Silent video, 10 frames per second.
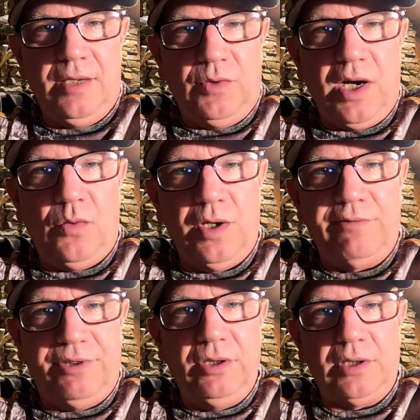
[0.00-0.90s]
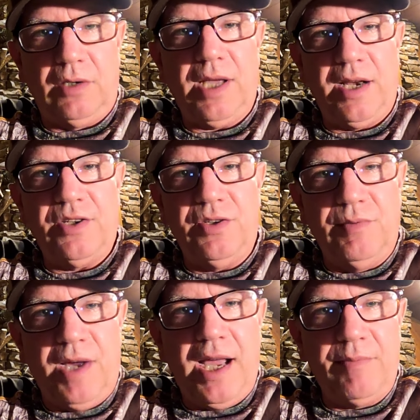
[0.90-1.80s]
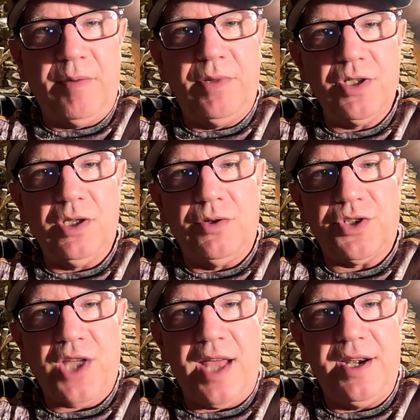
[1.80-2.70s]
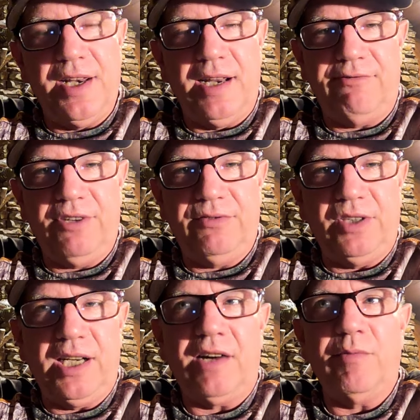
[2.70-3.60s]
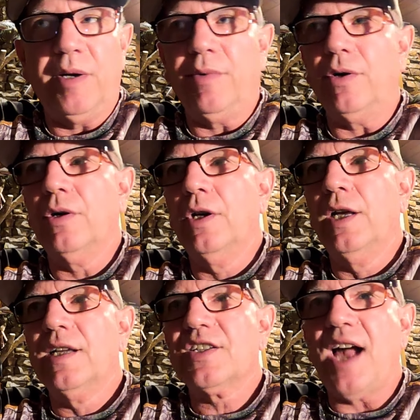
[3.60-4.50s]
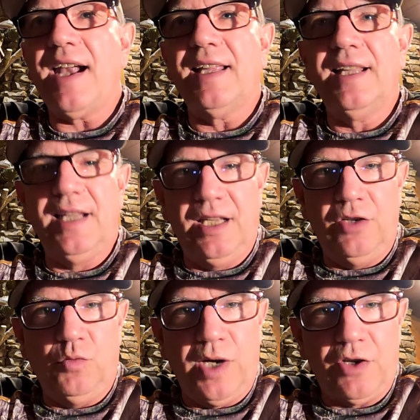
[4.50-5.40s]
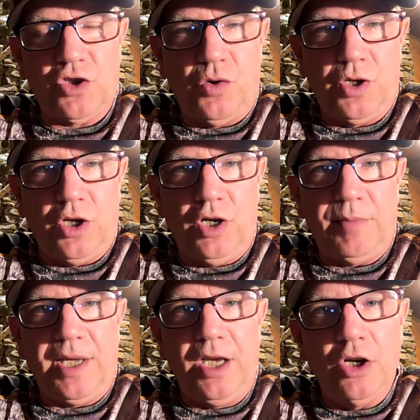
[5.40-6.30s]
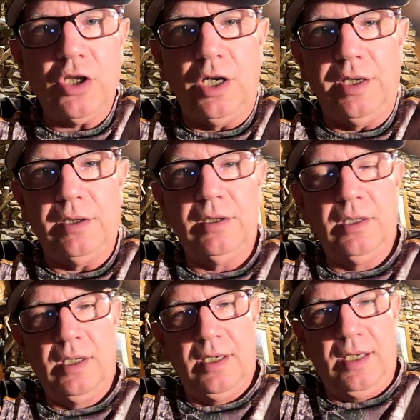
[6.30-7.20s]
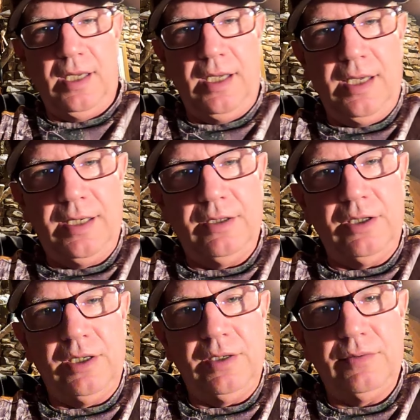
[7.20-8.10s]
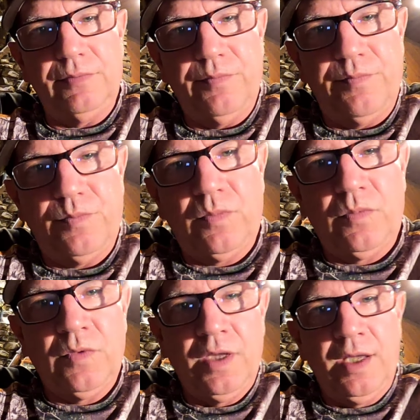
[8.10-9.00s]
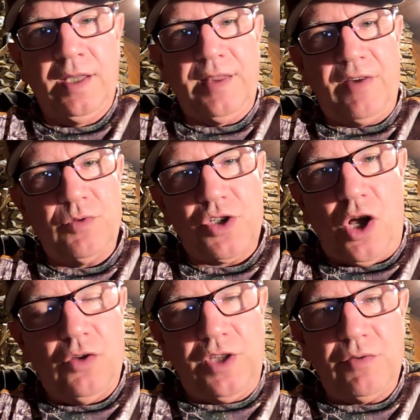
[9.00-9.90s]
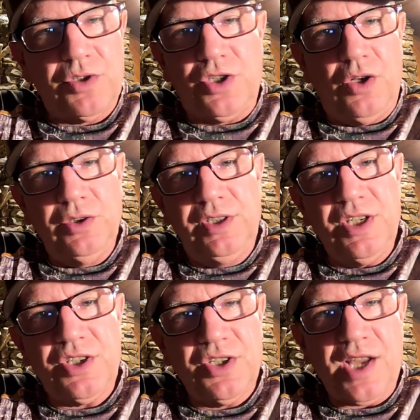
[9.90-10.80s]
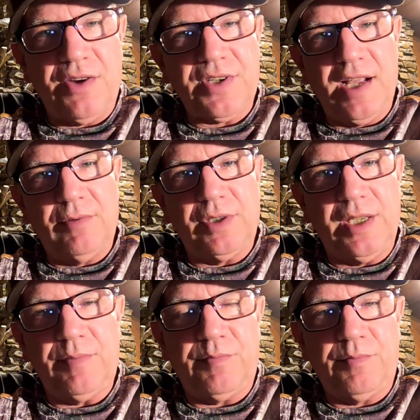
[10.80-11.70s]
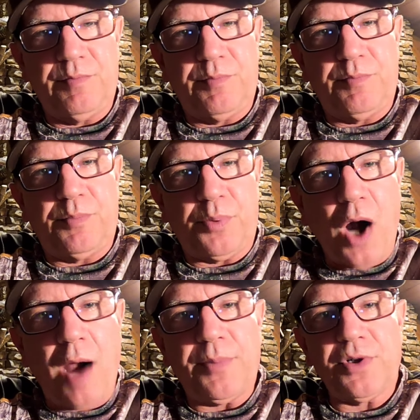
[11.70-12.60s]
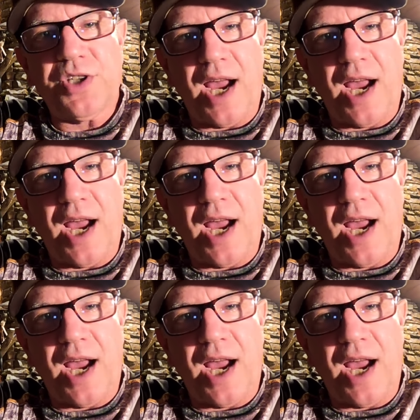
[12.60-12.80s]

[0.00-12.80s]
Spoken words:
When I went afield, I had my muzzleloader sighted in at 50, and I remember sighting it in when I was going on my elk hunt, and that was the only distance I was able to get proper